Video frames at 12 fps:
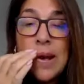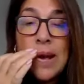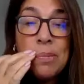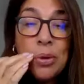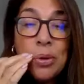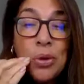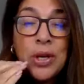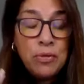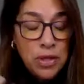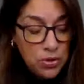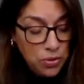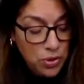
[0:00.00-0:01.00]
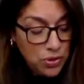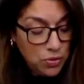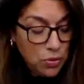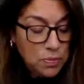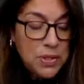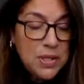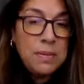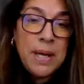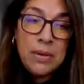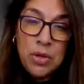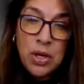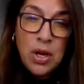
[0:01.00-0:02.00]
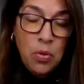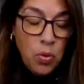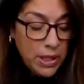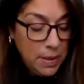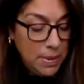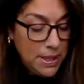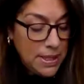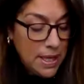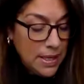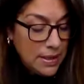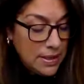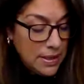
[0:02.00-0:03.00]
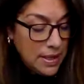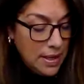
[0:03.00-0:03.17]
employee resource groups about what can be done.